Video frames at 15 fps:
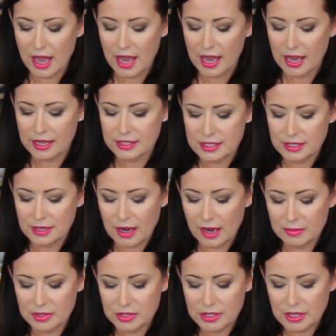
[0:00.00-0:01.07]
and
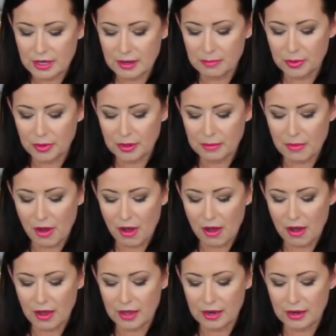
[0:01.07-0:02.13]
I'm just gonna put them
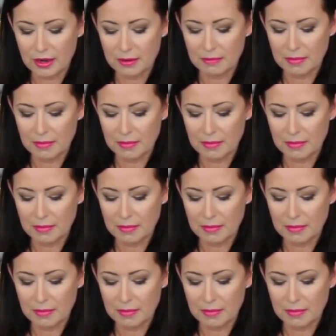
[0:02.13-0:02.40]
on